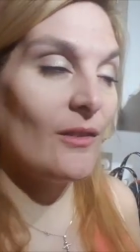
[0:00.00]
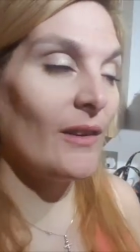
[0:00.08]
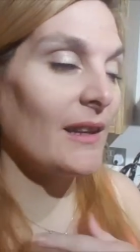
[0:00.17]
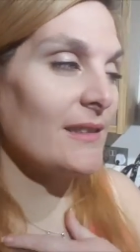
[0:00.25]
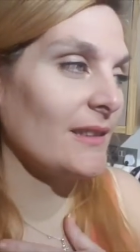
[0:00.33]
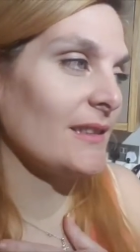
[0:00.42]
the
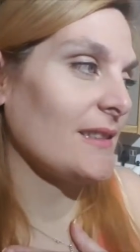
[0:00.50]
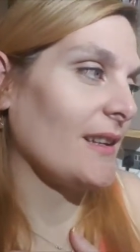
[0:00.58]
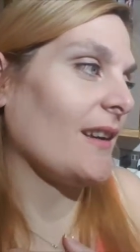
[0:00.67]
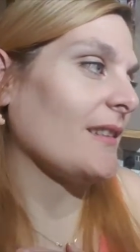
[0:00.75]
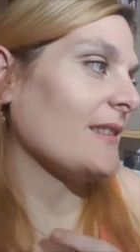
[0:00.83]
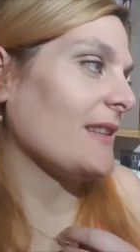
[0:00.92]
Valentine's
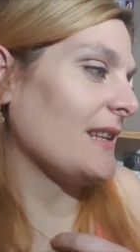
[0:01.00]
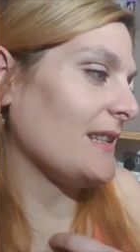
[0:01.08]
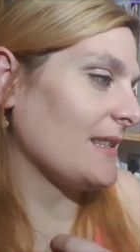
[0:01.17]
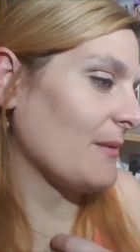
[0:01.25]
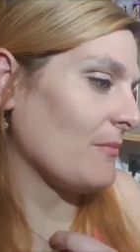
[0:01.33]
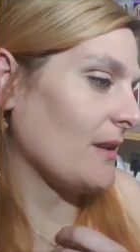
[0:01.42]
cards that he
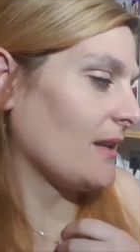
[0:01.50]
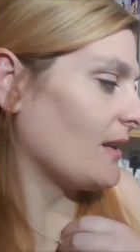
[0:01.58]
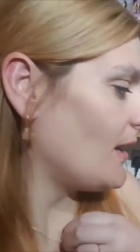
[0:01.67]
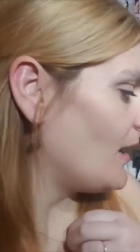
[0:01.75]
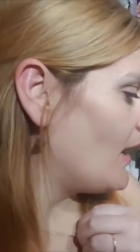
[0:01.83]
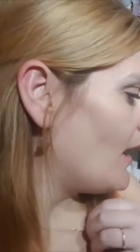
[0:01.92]
sent me,
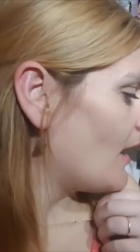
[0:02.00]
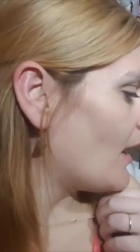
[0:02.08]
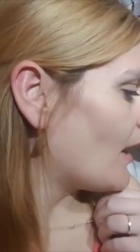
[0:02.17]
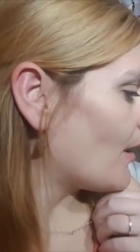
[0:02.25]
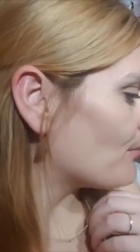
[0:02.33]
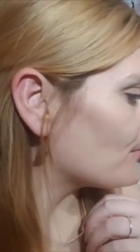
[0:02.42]

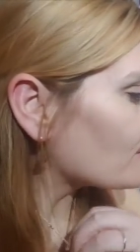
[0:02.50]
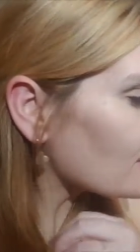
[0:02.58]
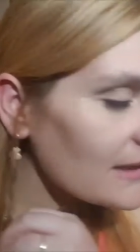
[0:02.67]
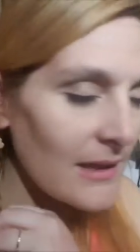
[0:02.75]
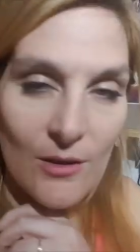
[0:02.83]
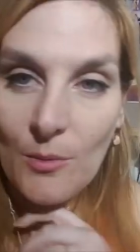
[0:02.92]

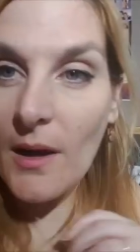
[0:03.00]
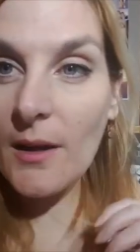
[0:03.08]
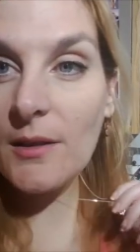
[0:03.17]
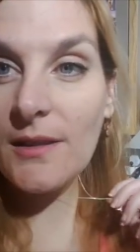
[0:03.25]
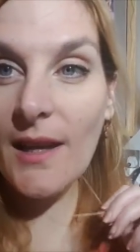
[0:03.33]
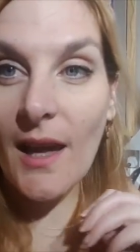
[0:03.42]
sent to
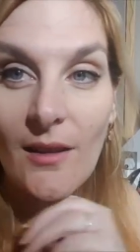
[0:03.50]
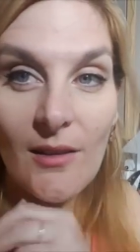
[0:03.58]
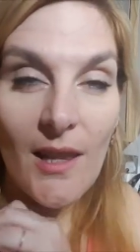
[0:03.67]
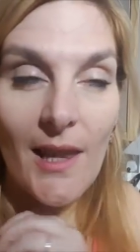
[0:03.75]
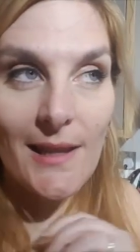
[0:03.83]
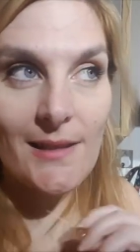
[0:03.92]
work. So yeah,
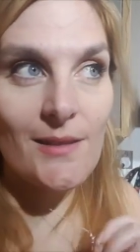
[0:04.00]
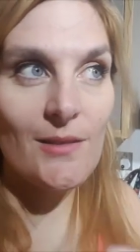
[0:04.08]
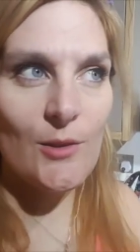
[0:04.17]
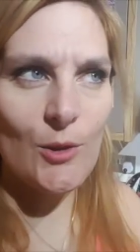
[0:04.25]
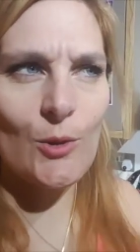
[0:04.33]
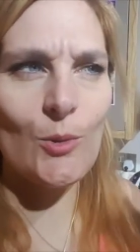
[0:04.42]
let's
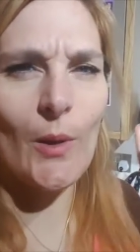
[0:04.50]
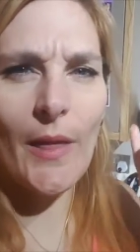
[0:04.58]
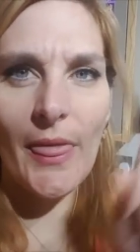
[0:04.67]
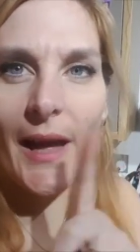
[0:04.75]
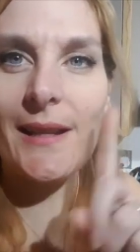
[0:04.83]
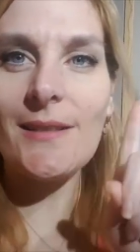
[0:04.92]
do
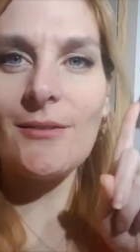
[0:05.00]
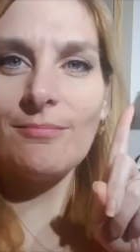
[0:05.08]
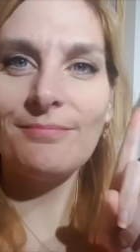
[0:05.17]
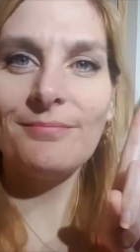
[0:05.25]
that.